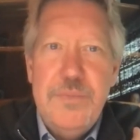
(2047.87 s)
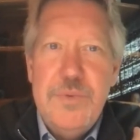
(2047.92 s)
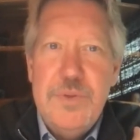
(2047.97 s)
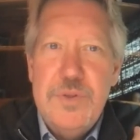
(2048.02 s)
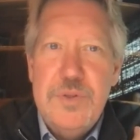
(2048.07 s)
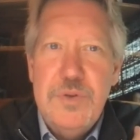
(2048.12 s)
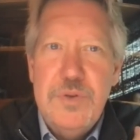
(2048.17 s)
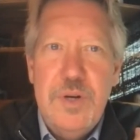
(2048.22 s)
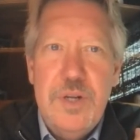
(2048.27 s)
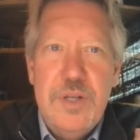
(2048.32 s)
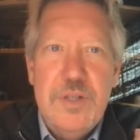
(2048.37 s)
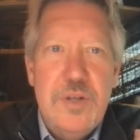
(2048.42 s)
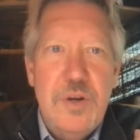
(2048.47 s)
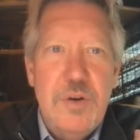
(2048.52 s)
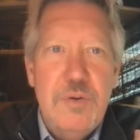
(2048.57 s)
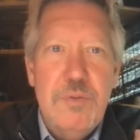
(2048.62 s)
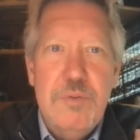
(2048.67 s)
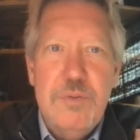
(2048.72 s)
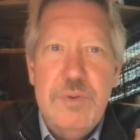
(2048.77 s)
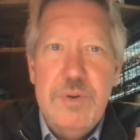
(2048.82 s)
sort of
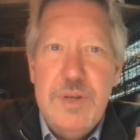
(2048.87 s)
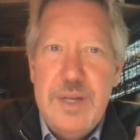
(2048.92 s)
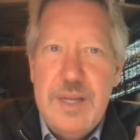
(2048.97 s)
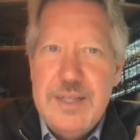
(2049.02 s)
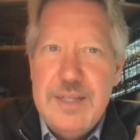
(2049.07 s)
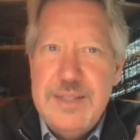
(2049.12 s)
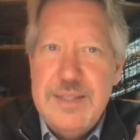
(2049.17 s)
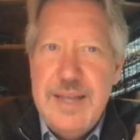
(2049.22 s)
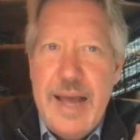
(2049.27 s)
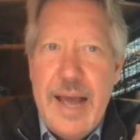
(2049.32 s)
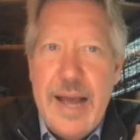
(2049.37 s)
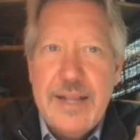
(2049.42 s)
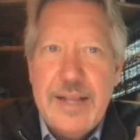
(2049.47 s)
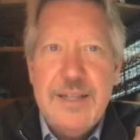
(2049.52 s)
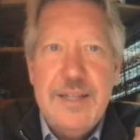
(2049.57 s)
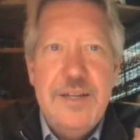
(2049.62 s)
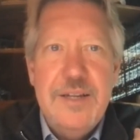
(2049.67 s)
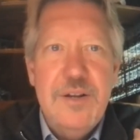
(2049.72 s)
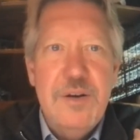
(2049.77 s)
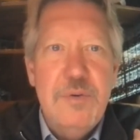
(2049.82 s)
don't
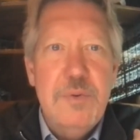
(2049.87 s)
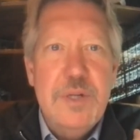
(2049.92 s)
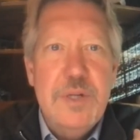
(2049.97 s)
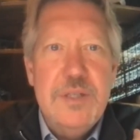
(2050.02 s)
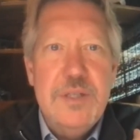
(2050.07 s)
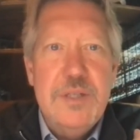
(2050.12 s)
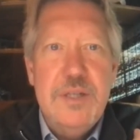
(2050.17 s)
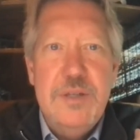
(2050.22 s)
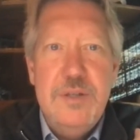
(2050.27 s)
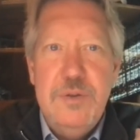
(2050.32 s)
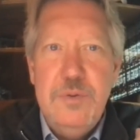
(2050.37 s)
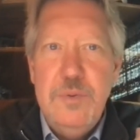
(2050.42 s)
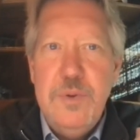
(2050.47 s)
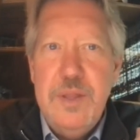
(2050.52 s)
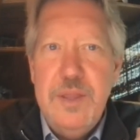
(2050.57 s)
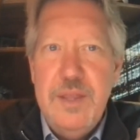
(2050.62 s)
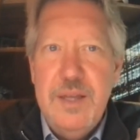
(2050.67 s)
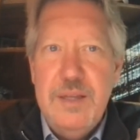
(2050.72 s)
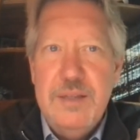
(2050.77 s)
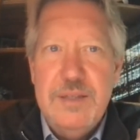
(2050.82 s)
exactly know what to do
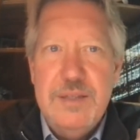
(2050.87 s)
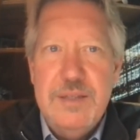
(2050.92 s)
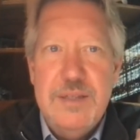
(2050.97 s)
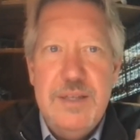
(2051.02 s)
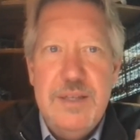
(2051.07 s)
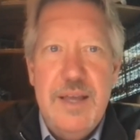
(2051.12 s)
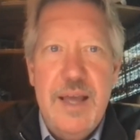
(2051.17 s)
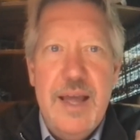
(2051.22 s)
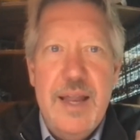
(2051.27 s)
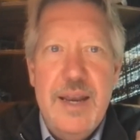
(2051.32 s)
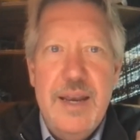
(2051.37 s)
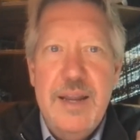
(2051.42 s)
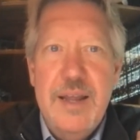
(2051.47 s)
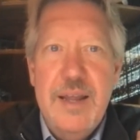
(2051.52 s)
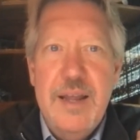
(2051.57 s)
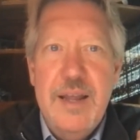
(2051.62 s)
with this yet.